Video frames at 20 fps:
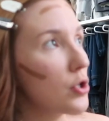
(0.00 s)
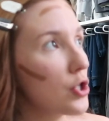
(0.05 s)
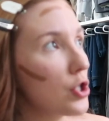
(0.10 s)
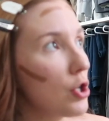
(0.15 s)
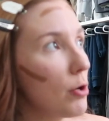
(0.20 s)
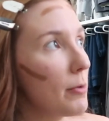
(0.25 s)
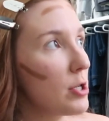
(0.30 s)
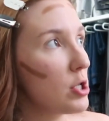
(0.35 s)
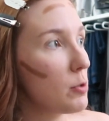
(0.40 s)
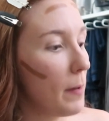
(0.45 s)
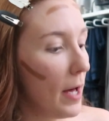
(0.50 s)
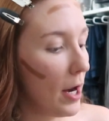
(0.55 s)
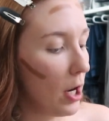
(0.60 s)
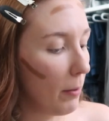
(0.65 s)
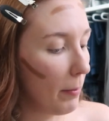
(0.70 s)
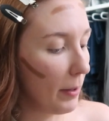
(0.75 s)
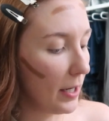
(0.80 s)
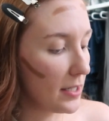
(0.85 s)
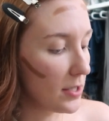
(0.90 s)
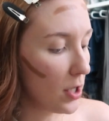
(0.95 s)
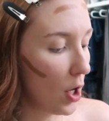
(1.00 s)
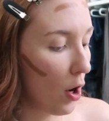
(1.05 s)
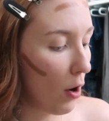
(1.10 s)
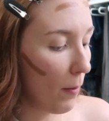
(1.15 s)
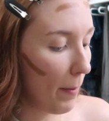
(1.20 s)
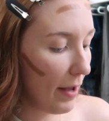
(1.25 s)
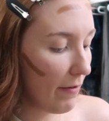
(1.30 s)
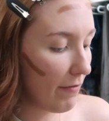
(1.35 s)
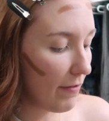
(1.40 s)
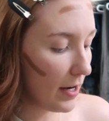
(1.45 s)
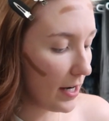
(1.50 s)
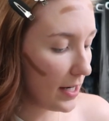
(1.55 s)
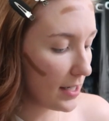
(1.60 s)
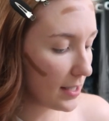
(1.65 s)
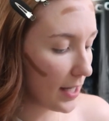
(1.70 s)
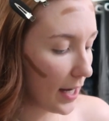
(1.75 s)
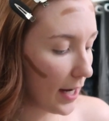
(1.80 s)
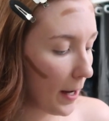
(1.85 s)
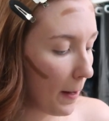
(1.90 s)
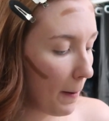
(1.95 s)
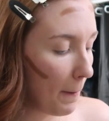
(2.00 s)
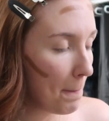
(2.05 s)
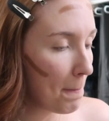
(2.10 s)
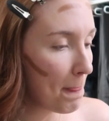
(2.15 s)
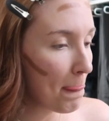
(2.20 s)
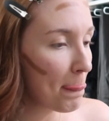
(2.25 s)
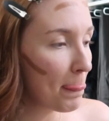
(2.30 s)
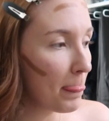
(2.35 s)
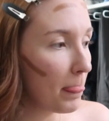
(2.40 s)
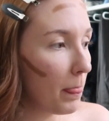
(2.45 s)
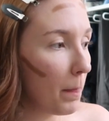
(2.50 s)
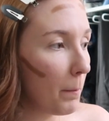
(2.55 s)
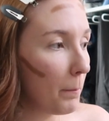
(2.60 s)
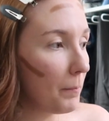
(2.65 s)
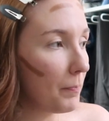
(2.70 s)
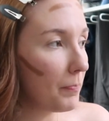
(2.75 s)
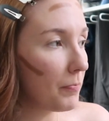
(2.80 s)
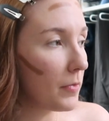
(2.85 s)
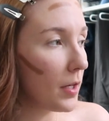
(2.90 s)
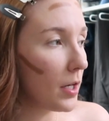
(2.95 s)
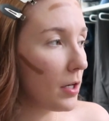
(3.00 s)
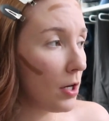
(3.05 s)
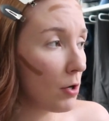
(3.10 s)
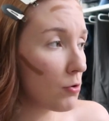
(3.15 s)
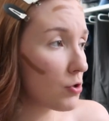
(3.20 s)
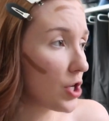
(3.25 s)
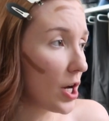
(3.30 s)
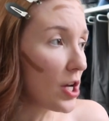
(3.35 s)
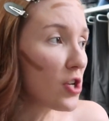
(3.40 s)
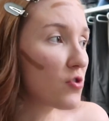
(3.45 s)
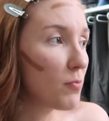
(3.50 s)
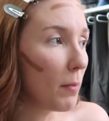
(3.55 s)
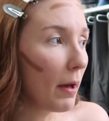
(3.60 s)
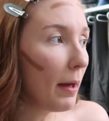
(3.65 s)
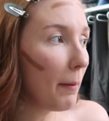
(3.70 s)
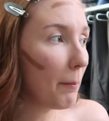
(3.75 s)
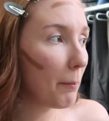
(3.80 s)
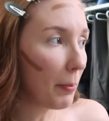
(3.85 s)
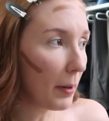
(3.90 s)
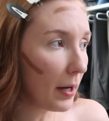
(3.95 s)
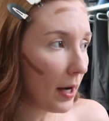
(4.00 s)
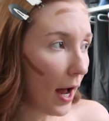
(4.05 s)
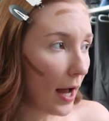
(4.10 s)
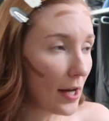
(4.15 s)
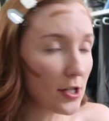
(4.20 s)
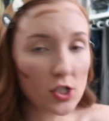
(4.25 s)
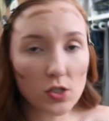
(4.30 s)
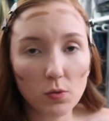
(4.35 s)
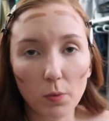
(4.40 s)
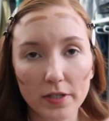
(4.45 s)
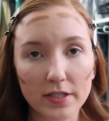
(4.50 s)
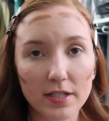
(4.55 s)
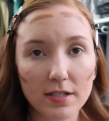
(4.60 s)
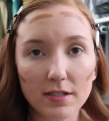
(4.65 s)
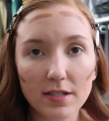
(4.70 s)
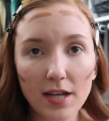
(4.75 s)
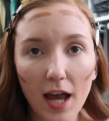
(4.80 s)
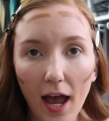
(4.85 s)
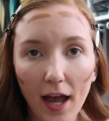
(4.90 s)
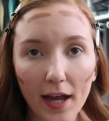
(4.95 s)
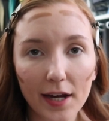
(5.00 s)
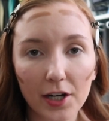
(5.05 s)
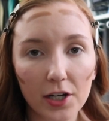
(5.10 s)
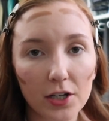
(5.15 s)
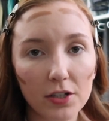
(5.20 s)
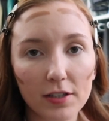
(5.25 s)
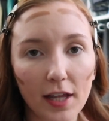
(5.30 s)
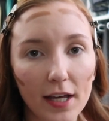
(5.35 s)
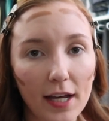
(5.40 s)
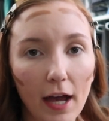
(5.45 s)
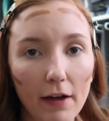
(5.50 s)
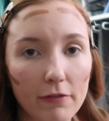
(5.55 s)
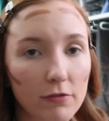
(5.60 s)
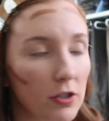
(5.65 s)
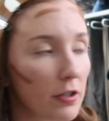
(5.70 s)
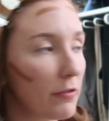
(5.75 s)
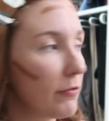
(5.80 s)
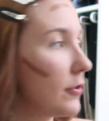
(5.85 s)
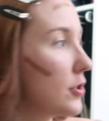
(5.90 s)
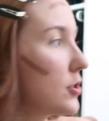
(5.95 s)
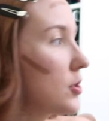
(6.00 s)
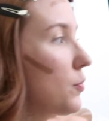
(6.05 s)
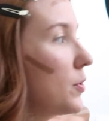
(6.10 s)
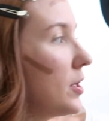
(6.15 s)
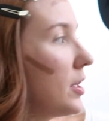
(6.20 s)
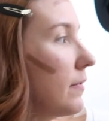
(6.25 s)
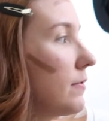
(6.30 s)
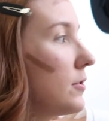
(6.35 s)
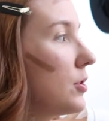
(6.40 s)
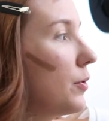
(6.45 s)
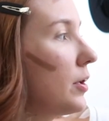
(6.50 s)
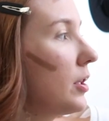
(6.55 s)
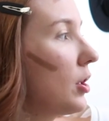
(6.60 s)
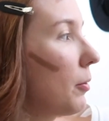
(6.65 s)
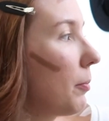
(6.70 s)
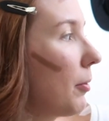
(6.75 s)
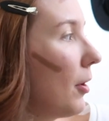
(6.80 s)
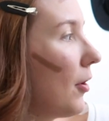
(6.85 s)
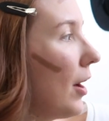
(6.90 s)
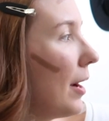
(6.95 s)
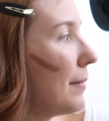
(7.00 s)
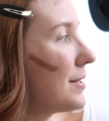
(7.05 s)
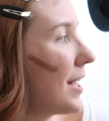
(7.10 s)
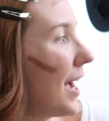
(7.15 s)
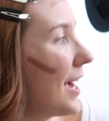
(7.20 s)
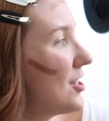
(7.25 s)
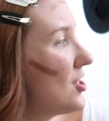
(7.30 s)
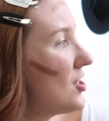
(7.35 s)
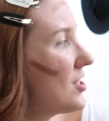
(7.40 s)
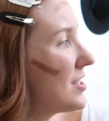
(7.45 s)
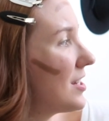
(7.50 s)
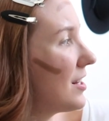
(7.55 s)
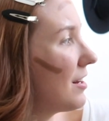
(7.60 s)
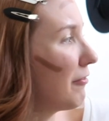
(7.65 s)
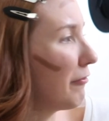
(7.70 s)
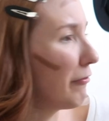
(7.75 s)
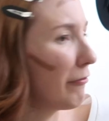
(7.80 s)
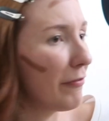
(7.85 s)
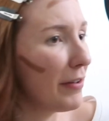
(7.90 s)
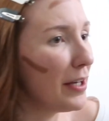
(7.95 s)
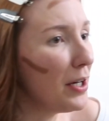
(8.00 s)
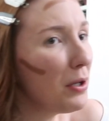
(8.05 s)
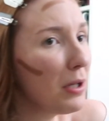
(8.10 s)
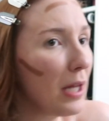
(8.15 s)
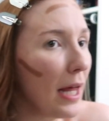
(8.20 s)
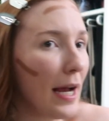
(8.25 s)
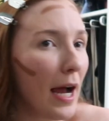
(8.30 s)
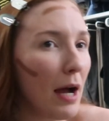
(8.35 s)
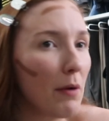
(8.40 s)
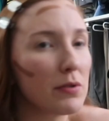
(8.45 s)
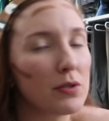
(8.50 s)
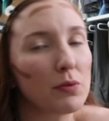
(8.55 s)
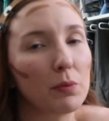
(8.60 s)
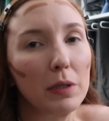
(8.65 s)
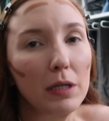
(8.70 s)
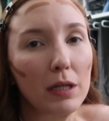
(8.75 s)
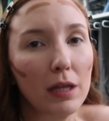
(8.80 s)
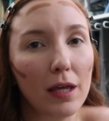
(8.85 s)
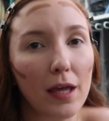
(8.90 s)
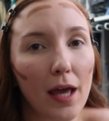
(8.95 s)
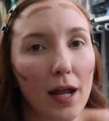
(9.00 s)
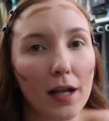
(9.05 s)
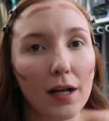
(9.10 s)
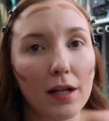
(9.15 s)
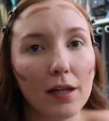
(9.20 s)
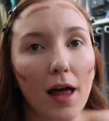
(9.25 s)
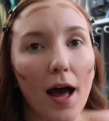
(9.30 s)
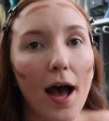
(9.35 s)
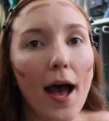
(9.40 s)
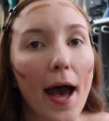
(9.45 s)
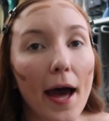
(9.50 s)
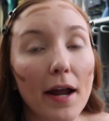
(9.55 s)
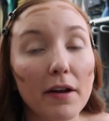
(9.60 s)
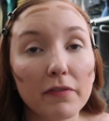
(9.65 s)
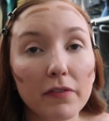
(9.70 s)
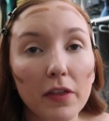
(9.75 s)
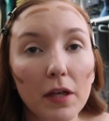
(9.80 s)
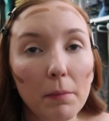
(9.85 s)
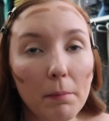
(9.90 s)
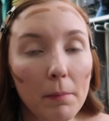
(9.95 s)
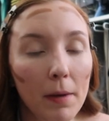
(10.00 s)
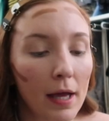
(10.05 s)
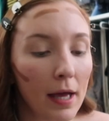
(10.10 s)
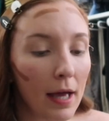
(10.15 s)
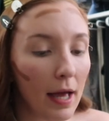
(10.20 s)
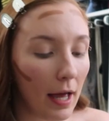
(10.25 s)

are so much better because Obé Fitness like no judgment, but I just wasn't tired. Like after the first week of doing their programs, I just didn't feel like I was really getting a lot out of them.